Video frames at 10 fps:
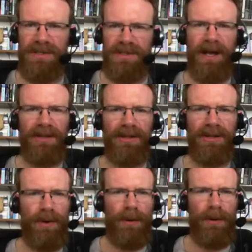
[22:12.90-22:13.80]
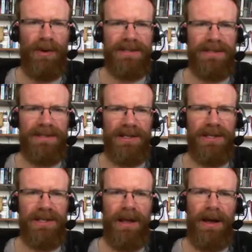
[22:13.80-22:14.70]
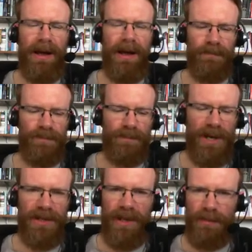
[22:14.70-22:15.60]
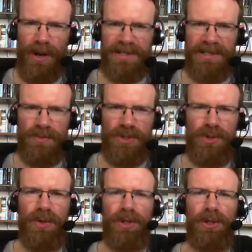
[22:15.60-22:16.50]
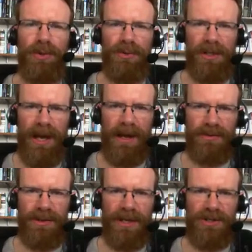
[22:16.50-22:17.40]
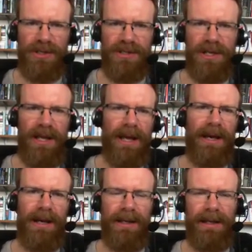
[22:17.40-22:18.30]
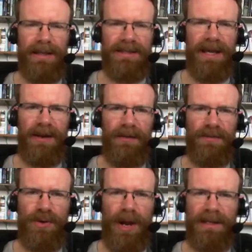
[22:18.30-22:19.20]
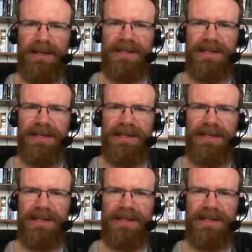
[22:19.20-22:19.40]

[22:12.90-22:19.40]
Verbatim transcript: um, but a process in which you include the contradictions uh, instead of trying to decide yourself what do I leave out.